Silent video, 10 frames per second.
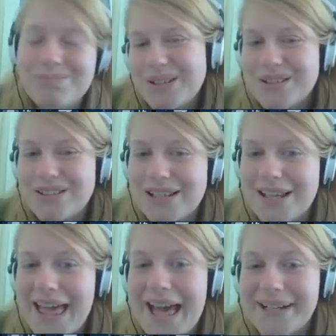but
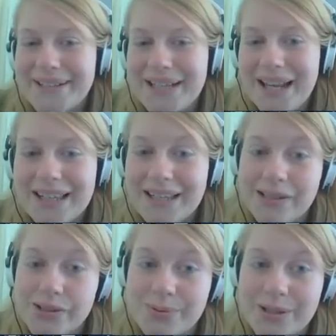yeah, and a
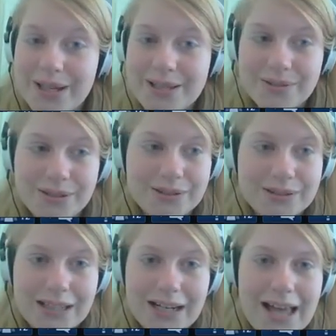killing spree as
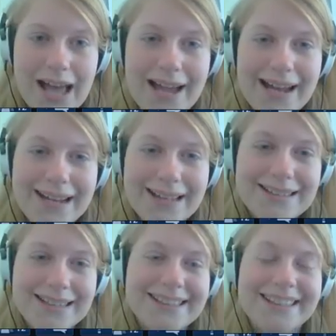well.
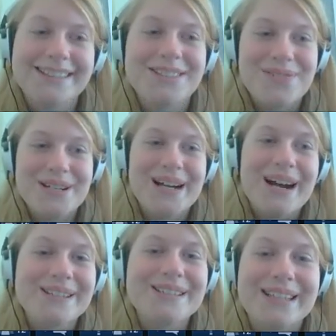I had a 10
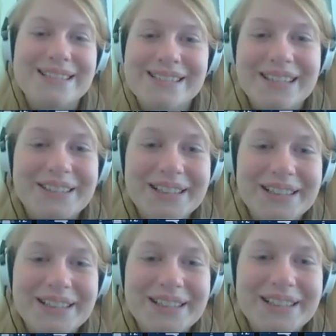killing spree. I
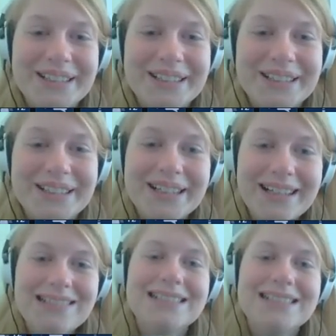was legendary.
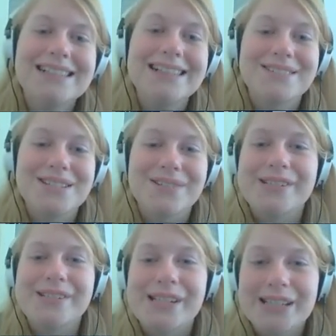It
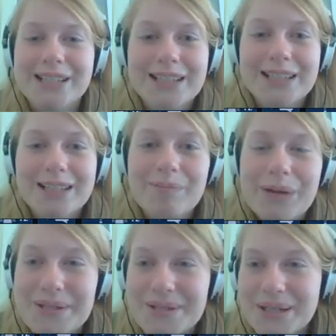was funny.
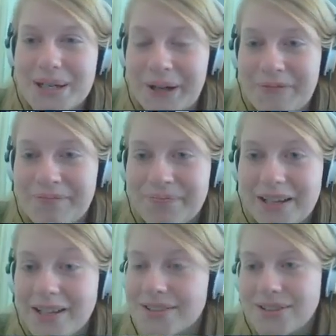But
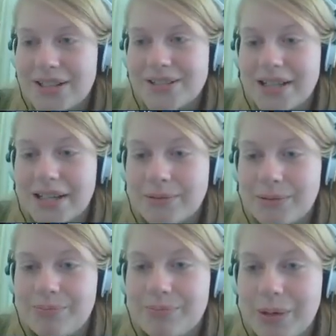also
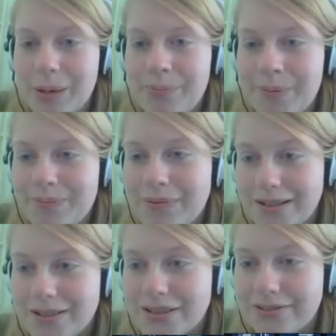there's like one
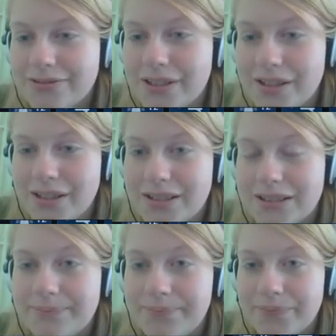or the
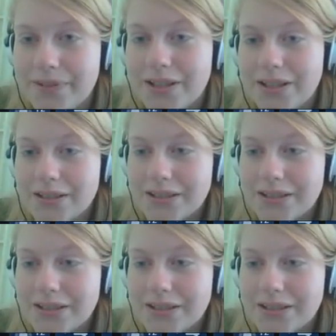stuff with